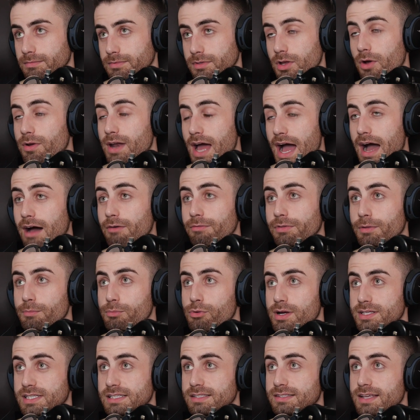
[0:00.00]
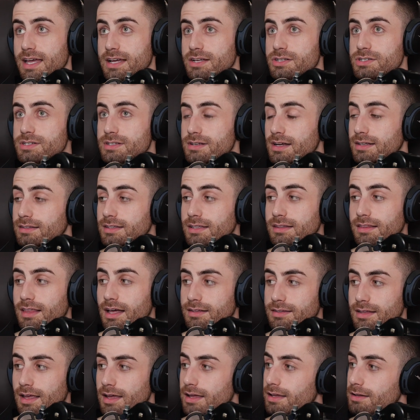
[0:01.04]
don't have the presentation I did
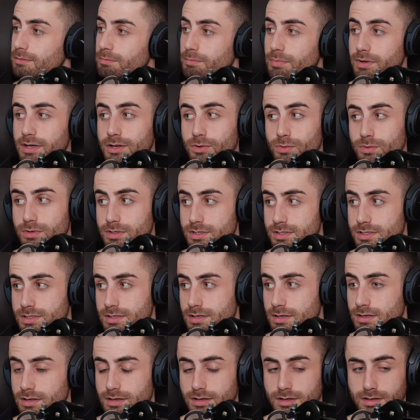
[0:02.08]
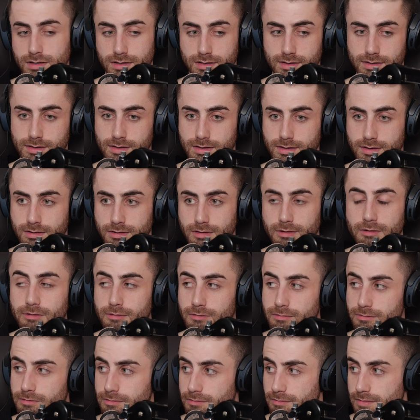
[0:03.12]
that day, but it was
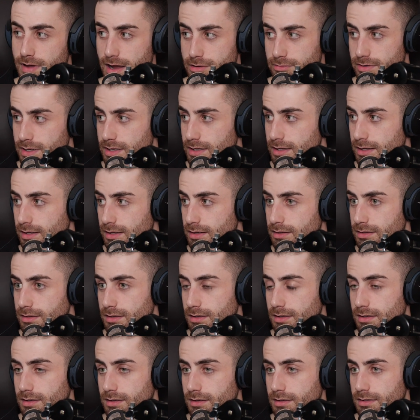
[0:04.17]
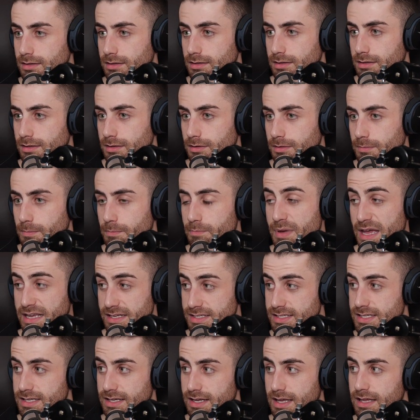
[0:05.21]
very
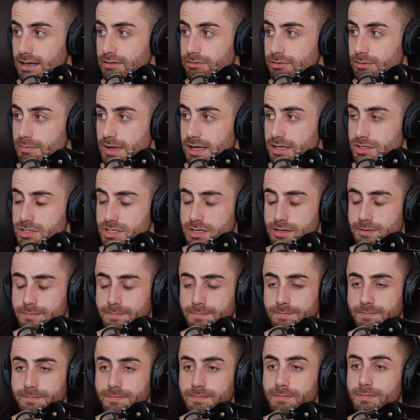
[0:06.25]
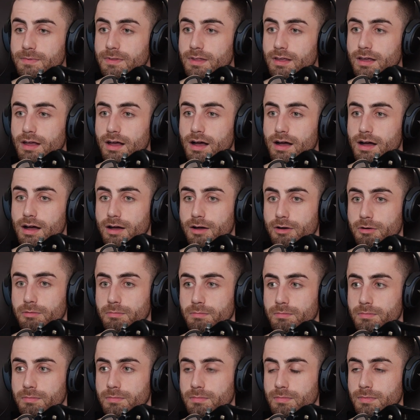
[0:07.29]
basic information.
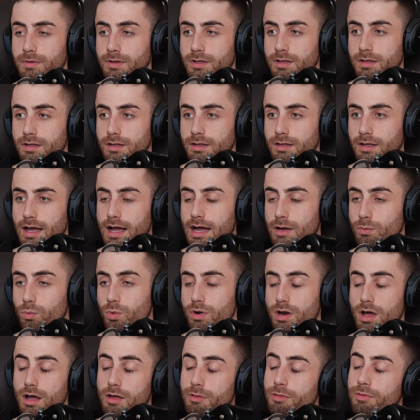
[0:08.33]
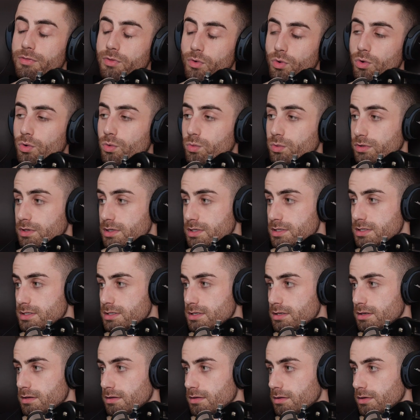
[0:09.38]
And what I thought
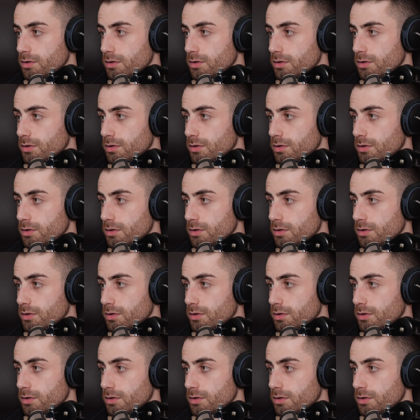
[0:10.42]
was